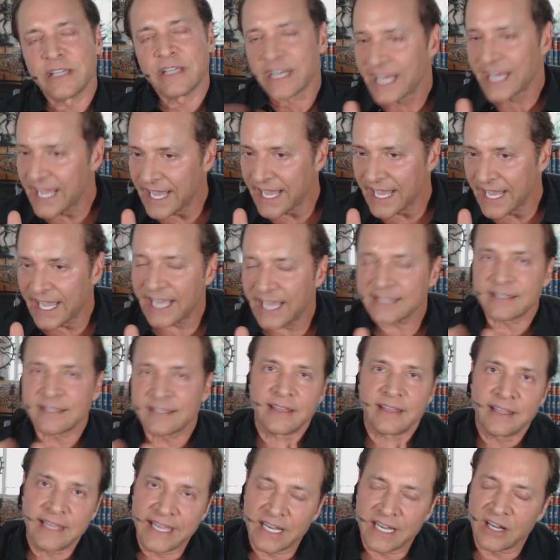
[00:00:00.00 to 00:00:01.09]
You got to act,
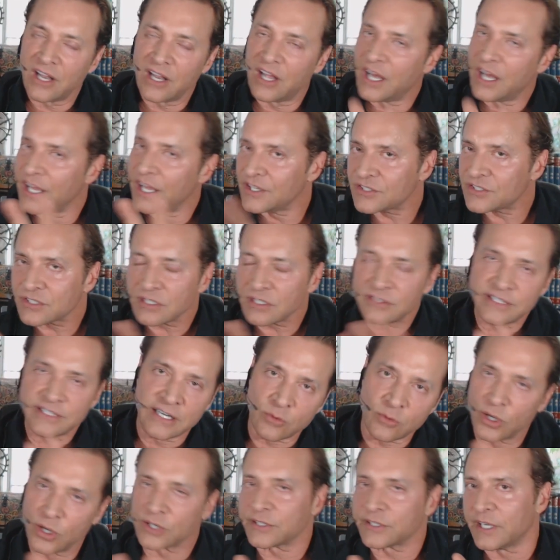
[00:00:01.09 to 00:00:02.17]
analyze.
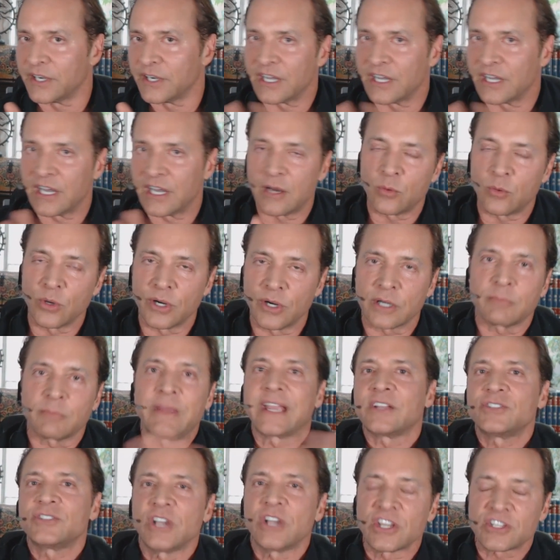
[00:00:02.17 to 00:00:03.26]
Did it work? Did it not work?
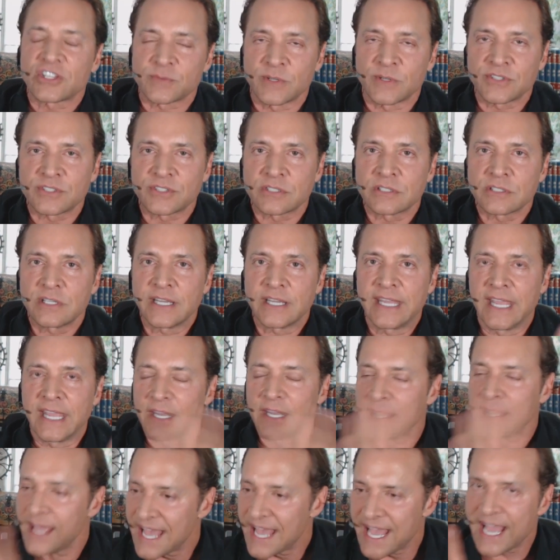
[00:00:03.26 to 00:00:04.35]
Make adjustments.
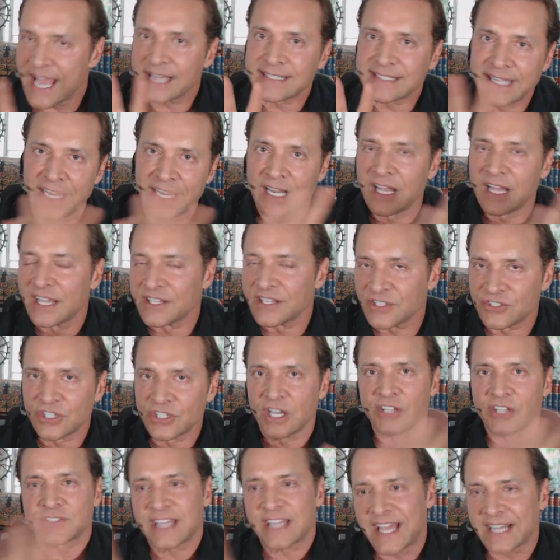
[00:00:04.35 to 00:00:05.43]
Again, act, analyze,
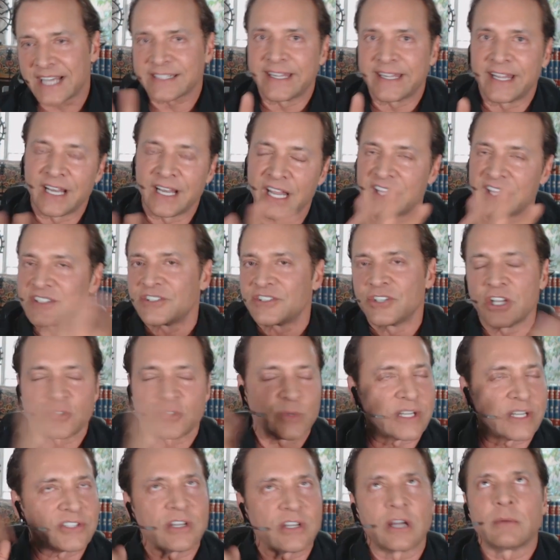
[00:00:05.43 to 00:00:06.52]
adjust. Act, analyze,
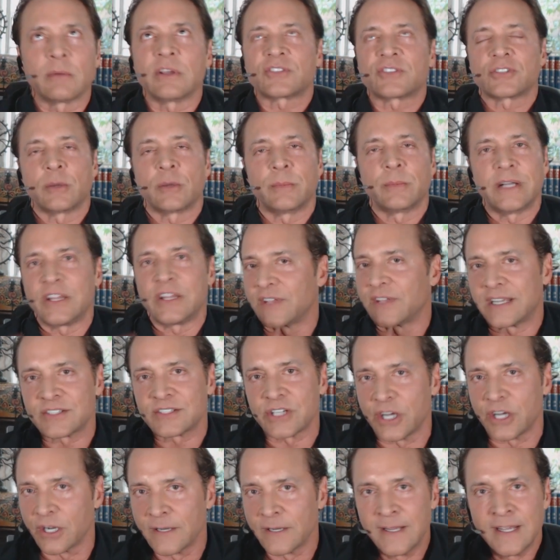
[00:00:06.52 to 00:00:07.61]
adjust. We could talk about so many
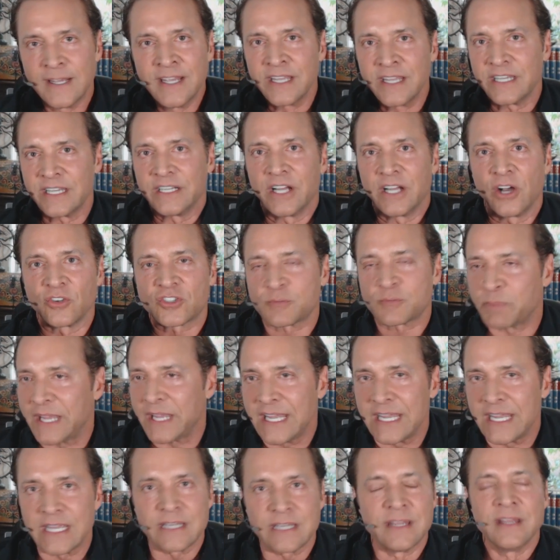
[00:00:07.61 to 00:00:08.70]
things here.
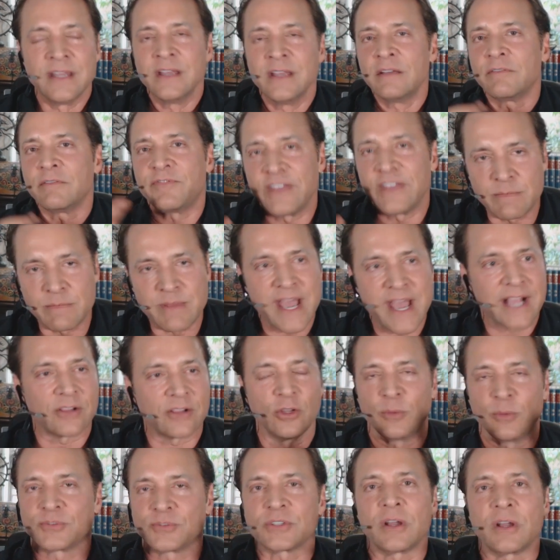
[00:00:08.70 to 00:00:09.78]
Speed,
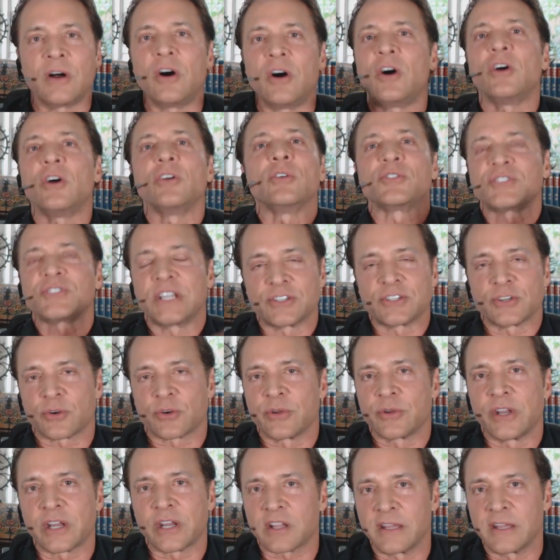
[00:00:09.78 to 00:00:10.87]
feedback loops. All those things
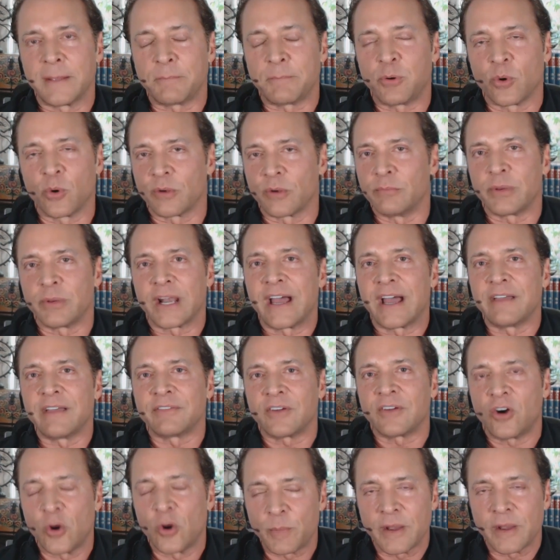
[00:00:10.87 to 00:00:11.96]
are critically important. But
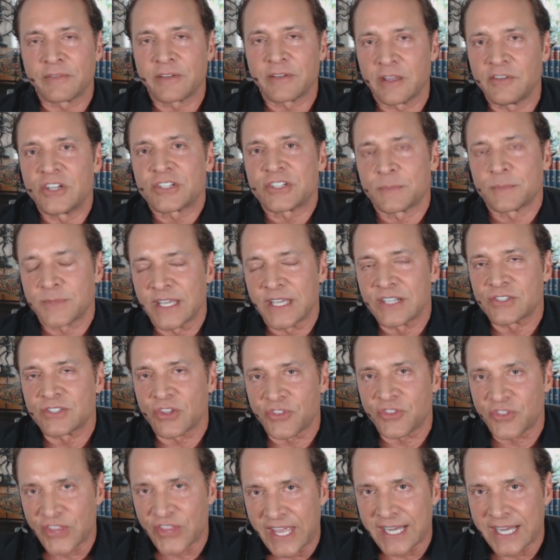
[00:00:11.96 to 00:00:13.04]
I hope I've given you some things
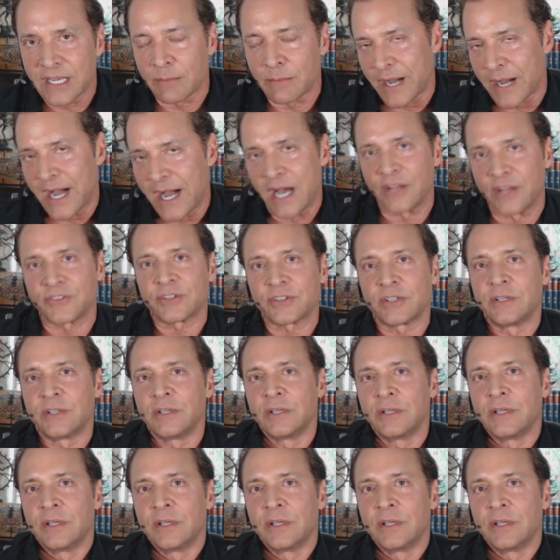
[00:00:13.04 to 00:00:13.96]
to think about.